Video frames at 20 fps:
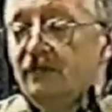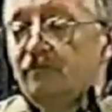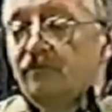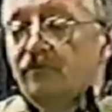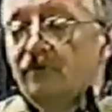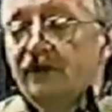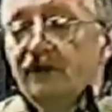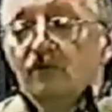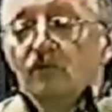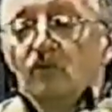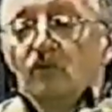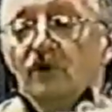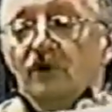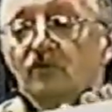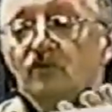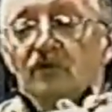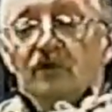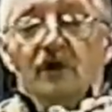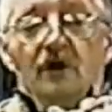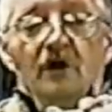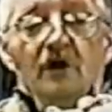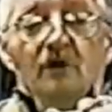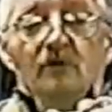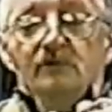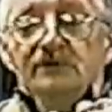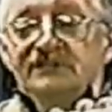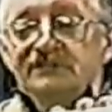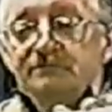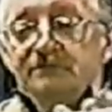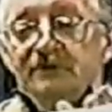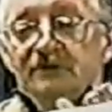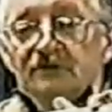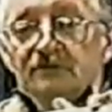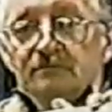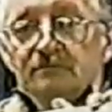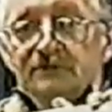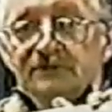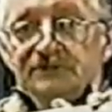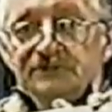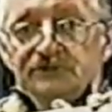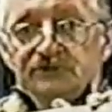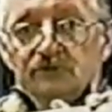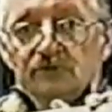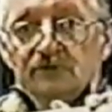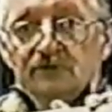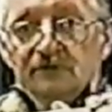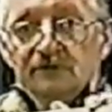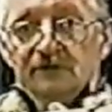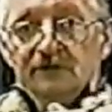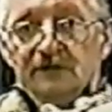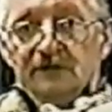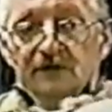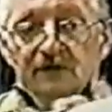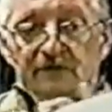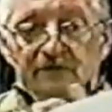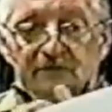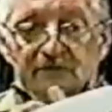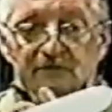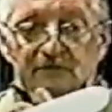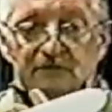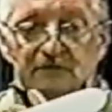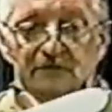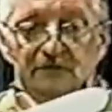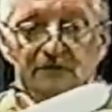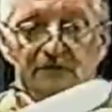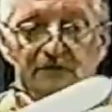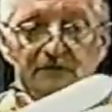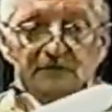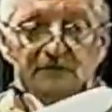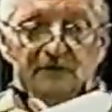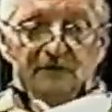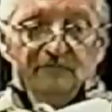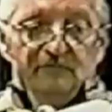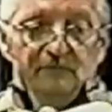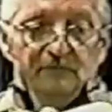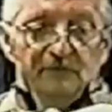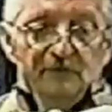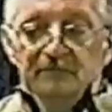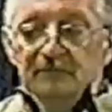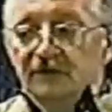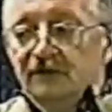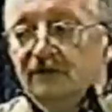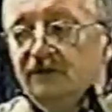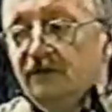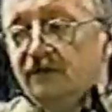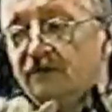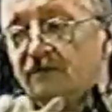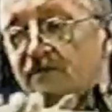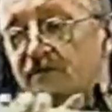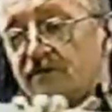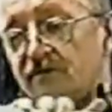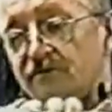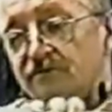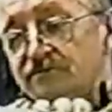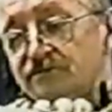If we put them end to end there, you see that they're not end to end here. That's fine. That'll be good.